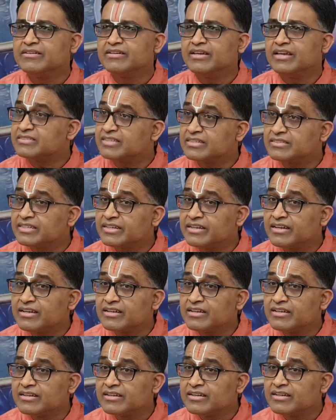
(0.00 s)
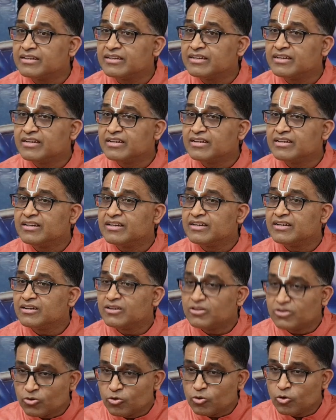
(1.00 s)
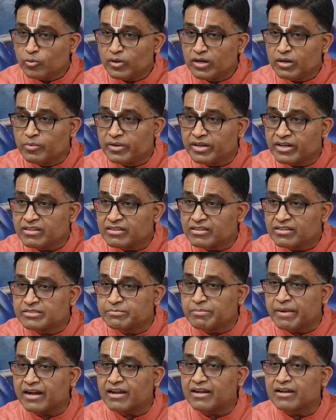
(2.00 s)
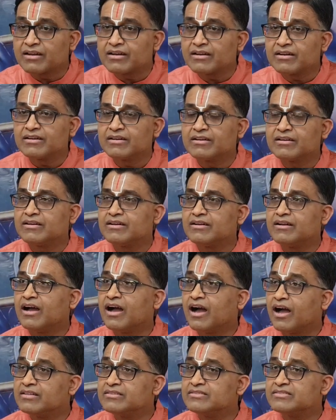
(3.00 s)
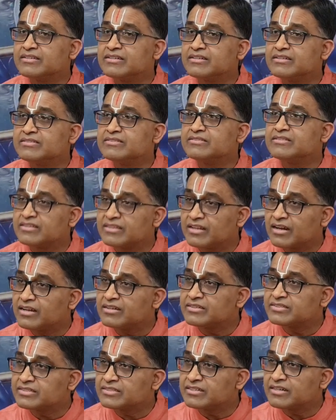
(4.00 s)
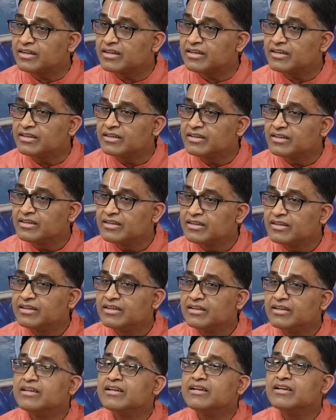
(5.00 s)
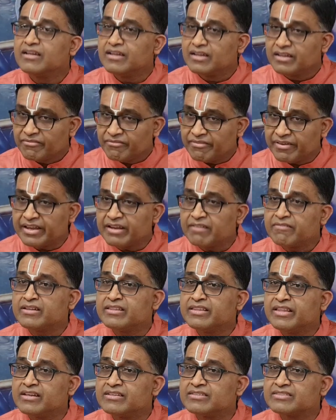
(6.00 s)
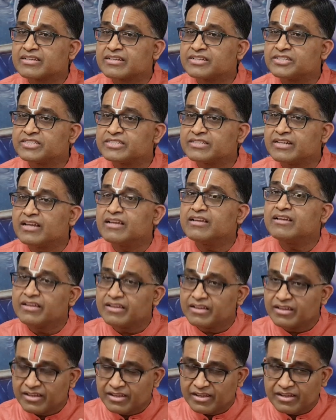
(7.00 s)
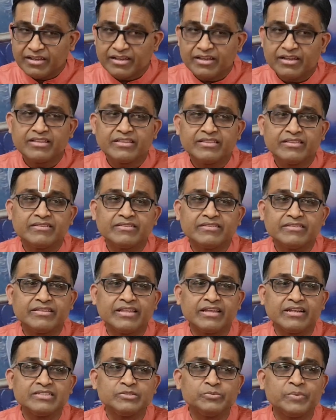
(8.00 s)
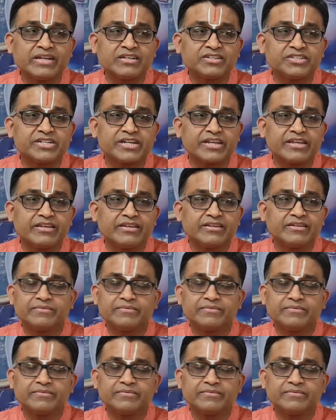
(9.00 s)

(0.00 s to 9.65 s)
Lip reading: Hey Sanjaya, who will win in this battle? Answer is Dhritarashtra. Wherever there is Krishna, there is victory.